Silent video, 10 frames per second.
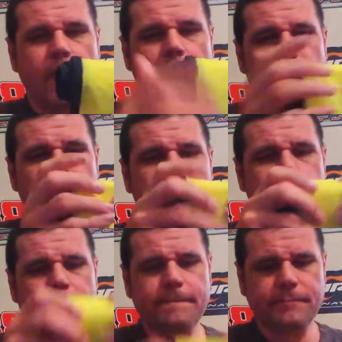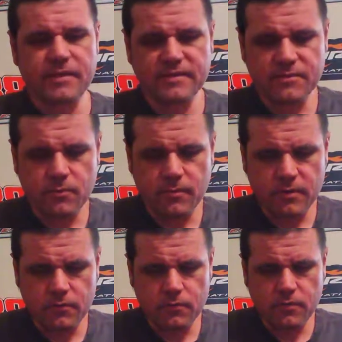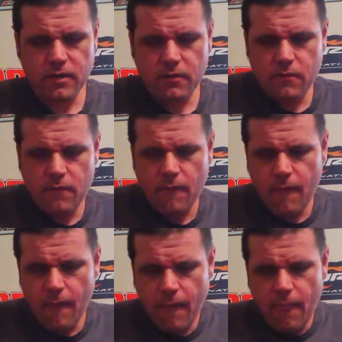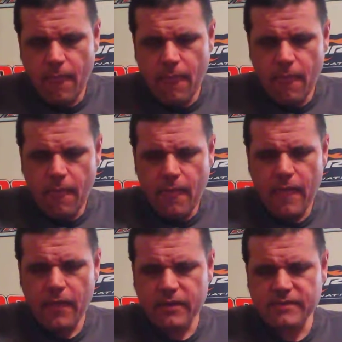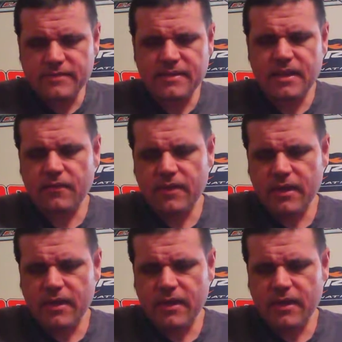And this is what we do here. You can see how the